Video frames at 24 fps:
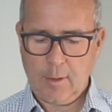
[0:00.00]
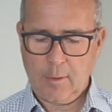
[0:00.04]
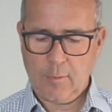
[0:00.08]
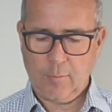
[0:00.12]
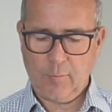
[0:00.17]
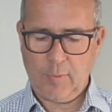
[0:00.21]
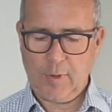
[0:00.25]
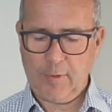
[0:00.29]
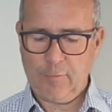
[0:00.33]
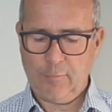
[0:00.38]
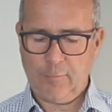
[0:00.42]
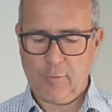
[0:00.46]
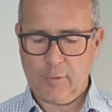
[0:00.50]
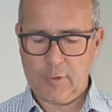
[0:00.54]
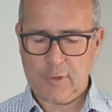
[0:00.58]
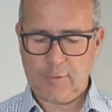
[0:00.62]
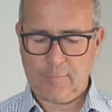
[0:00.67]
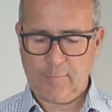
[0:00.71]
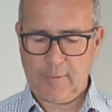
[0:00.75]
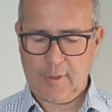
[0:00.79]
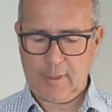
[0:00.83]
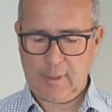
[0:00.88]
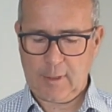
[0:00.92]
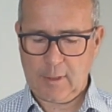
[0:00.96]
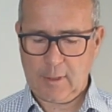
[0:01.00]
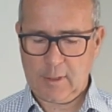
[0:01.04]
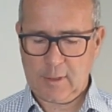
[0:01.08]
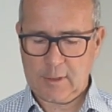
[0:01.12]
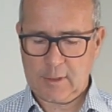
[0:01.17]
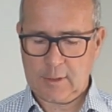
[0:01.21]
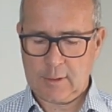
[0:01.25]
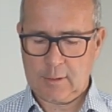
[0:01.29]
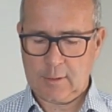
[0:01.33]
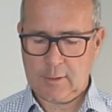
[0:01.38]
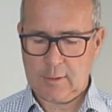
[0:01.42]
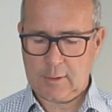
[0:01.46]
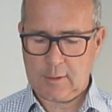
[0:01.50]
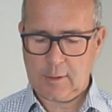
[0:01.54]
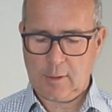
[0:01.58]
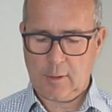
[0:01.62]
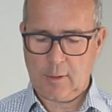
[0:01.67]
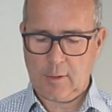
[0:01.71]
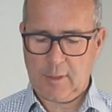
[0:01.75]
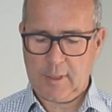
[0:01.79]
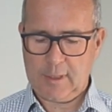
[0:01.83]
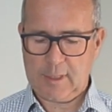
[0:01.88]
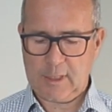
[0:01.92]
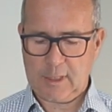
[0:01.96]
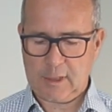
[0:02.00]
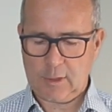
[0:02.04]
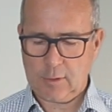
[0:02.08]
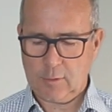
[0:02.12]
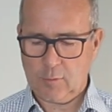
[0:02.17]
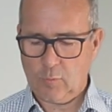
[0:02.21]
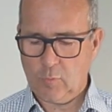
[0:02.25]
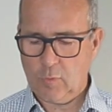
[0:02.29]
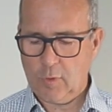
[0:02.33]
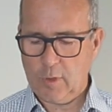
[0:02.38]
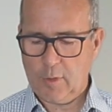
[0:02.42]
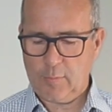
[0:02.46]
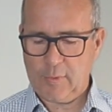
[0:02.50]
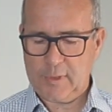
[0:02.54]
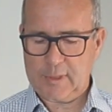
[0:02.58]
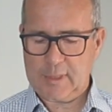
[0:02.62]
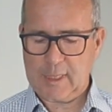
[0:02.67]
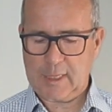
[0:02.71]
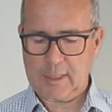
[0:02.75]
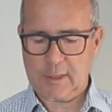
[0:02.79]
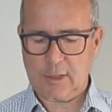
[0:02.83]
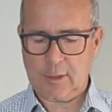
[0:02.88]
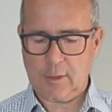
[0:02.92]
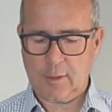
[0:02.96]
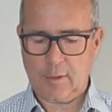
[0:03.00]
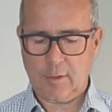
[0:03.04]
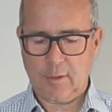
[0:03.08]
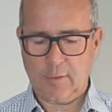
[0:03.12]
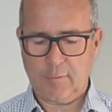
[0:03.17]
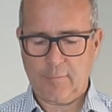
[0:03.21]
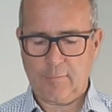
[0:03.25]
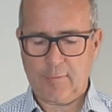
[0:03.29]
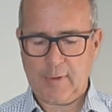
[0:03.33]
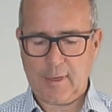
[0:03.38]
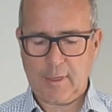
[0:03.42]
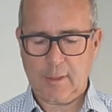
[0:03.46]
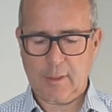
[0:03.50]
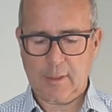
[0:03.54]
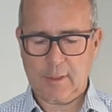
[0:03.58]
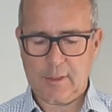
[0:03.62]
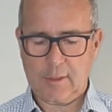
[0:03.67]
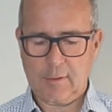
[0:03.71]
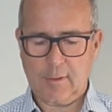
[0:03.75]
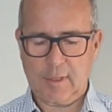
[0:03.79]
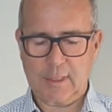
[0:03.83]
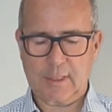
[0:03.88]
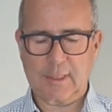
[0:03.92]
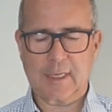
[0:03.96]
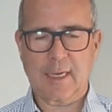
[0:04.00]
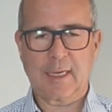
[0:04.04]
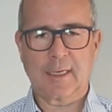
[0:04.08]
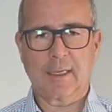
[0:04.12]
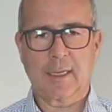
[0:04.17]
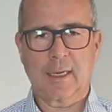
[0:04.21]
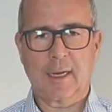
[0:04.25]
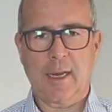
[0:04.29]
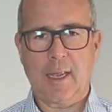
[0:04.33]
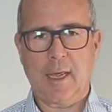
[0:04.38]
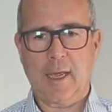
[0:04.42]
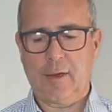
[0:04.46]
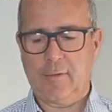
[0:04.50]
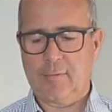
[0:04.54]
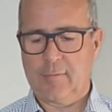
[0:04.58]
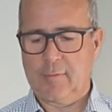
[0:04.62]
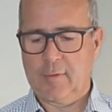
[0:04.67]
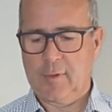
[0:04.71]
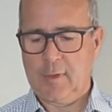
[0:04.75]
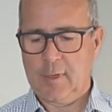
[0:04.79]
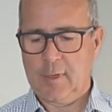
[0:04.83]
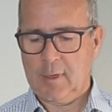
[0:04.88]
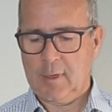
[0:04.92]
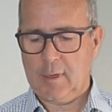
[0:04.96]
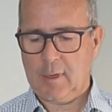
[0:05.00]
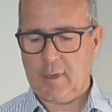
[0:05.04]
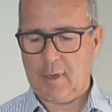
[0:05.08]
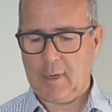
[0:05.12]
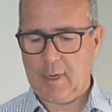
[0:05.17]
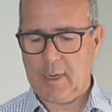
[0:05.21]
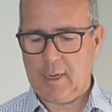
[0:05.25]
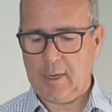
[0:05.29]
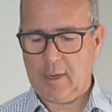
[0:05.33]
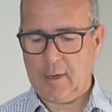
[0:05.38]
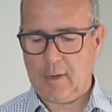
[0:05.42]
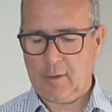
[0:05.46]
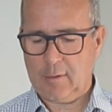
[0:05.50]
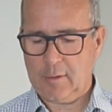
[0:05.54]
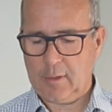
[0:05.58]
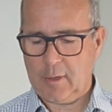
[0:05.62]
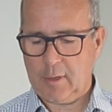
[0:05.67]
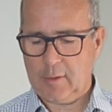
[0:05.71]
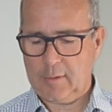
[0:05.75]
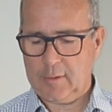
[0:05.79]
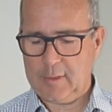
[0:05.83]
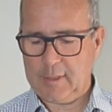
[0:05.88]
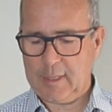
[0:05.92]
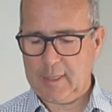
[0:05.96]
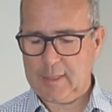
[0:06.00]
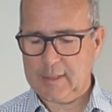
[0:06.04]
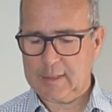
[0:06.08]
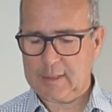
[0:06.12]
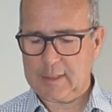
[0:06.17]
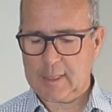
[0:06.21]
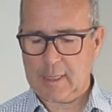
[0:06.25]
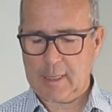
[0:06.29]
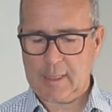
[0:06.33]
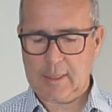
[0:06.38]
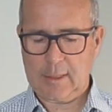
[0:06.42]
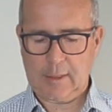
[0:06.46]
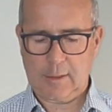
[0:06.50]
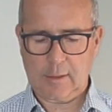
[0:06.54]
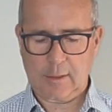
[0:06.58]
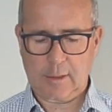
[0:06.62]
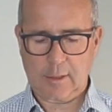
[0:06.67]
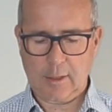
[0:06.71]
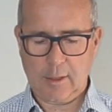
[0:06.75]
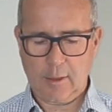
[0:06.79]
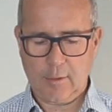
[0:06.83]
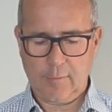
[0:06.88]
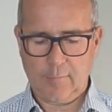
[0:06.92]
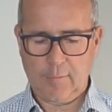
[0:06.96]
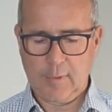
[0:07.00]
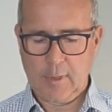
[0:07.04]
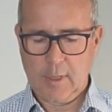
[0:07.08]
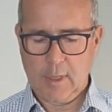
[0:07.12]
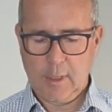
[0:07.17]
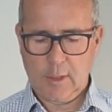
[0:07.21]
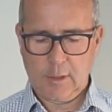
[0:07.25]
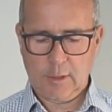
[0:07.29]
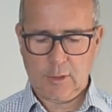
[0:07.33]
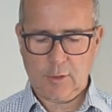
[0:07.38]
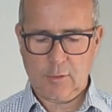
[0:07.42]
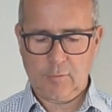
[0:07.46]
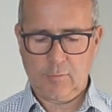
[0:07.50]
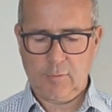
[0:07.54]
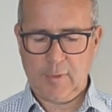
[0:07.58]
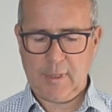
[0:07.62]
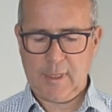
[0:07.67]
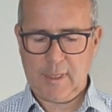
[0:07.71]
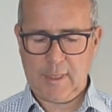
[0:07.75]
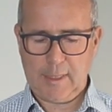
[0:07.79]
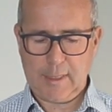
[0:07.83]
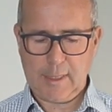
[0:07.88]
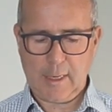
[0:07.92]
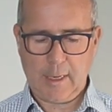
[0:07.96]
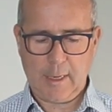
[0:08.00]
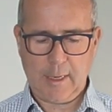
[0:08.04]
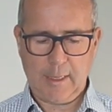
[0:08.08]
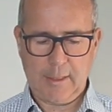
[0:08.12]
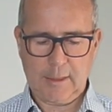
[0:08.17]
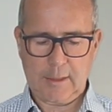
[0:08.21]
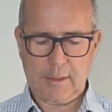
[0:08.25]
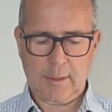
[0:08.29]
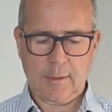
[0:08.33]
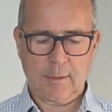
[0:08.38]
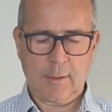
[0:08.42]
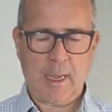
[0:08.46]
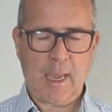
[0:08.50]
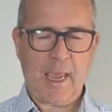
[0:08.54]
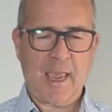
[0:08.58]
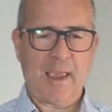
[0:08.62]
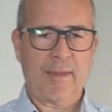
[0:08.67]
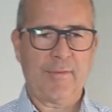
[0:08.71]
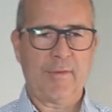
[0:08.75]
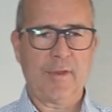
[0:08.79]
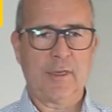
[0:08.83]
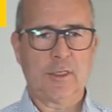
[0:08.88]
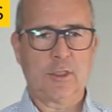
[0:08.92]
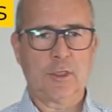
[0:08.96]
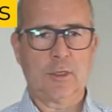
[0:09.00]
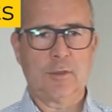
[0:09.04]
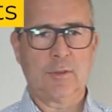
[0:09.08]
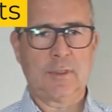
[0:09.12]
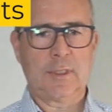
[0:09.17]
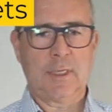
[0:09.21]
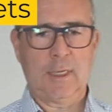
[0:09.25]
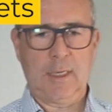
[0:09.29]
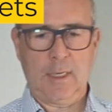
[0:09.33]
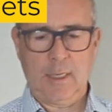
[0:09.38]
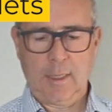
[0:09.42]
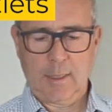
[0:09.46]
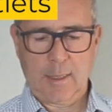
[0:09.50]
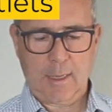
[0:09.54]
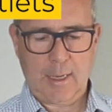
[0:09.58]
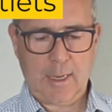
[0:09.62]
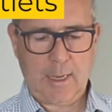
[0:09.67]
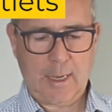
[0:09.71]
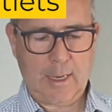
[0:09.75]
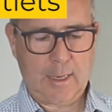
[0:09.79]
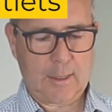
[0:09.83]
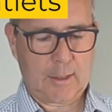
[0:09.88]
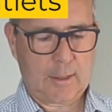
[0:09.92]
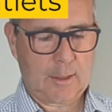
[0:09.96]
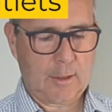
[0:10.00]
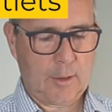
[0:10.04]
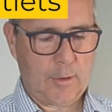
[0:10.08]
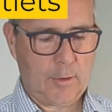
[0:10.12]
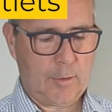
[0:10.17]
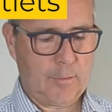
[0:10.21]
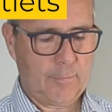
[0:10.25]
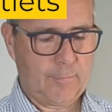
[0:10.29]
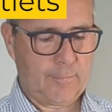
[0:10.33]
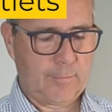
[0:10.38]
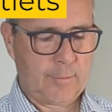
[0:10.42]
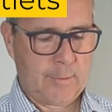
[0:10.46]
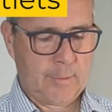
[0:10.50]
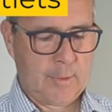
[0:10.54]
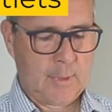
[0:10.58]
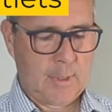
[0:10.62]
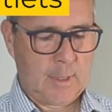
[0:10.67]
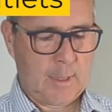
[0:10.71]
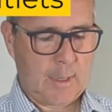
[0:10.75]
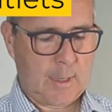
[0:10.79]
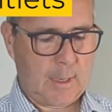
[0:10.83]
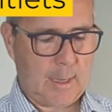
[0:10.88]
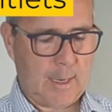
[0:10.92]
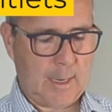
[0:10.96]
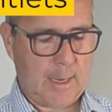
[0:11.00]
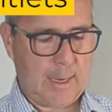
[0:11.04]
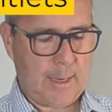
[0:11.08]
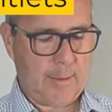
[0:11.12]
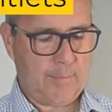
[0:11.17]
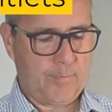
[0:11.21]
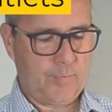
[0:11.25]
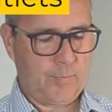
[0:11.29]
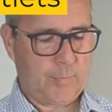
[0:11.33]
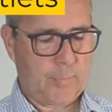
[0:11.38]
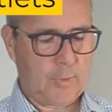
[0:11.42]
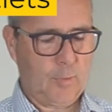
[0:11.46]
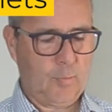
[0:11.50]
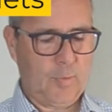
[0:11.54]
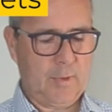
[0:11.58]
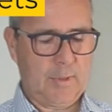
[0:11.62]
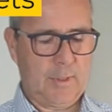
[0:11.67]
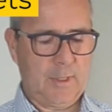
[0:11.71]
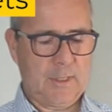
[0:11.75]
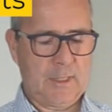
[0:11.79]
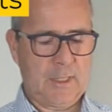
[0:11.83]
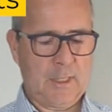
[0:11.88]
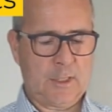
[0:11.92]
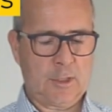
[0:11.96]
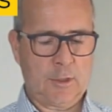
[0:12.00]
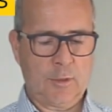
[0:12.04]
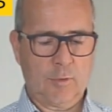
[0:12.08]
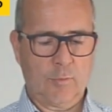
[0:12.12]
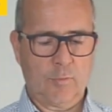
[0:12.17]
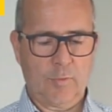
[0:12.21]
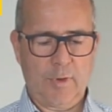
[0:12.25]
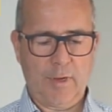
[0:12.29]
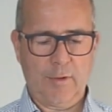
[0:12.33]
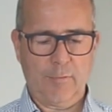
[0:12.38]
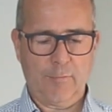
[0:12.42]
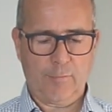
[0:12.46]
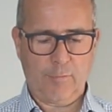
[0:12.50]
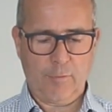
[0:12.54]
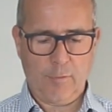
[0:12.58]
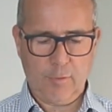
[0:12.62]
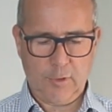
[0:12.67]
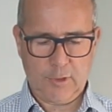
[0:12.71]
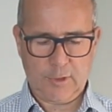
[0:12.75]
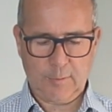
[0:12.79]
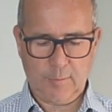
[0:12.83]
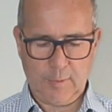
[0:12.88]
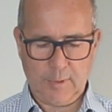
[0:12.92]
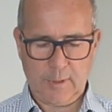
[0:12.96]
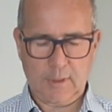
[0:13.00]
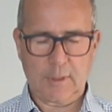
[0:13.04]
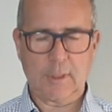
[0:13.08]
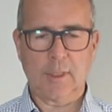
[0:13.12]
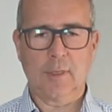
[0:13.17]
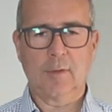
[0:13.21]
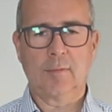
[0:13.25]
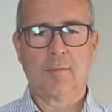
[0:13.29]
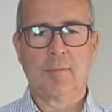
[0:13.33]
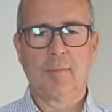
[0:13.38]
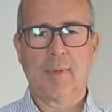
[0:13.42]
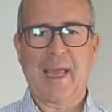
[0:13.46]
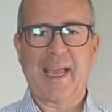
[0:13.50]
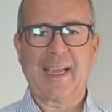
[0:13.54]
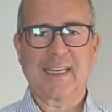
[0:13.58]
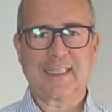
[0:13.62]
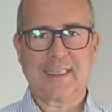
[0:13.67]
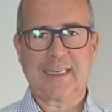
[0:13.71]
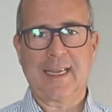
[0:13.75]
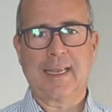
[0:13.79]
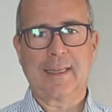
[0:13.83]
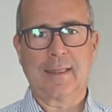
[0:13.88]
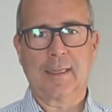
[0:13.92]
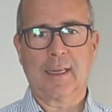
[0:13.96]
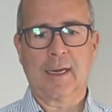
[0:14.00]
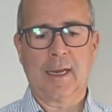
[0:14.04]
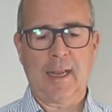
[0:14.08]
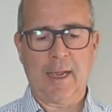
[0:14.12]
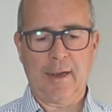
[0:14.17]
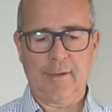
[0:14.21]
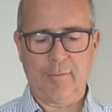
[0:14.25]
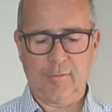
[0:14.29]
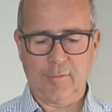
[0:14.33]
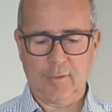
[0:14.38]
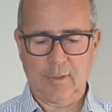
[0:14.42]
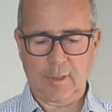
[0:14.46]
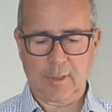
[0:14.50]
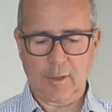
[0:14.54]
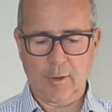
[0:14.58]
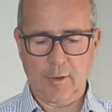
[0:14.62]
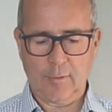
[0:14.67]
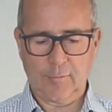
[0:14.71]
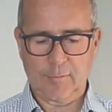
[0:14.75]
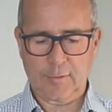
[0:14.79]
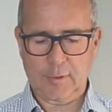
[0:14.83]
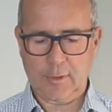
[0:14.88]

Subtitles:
Reinforced fingers, so additional wear protection on the finger to extend the life on the inside of the glove. So a really nice heavy duty glove with additional reinforcement to extend the life of the glove.